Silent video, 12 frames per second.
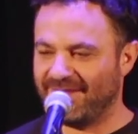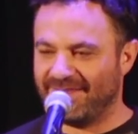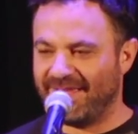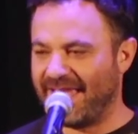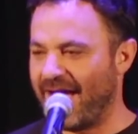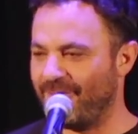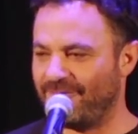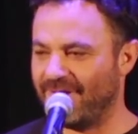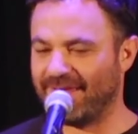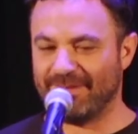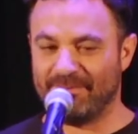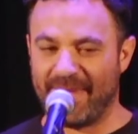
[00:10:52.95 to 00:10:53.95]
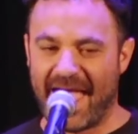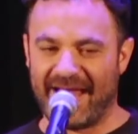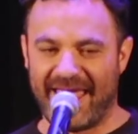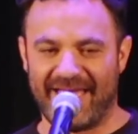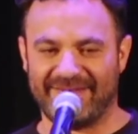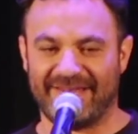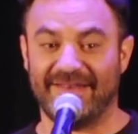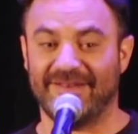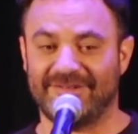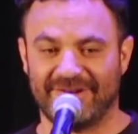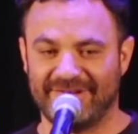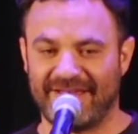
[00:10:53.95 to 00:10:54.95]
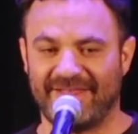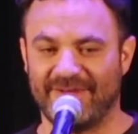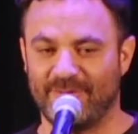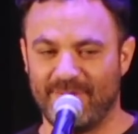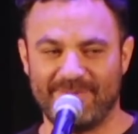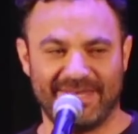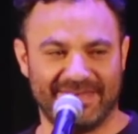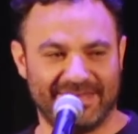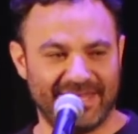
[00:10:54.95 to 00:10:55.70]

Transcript: Like, how fucking badass. And it turns out like women